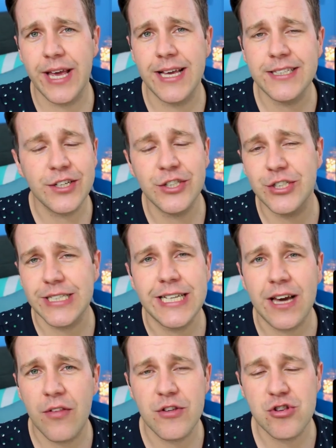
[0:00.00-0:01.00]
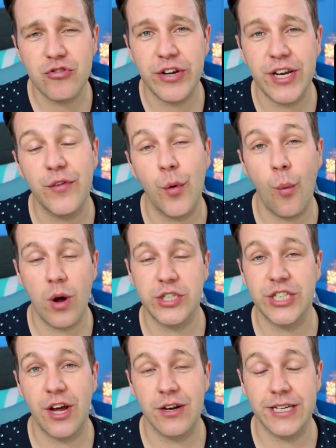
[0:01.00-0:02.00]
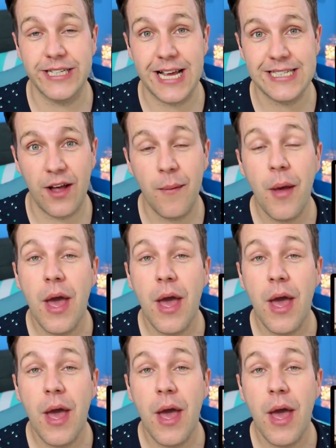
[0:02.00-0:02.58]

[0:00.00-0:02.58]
here so you can just click on the screen if you're watching it on a desktop.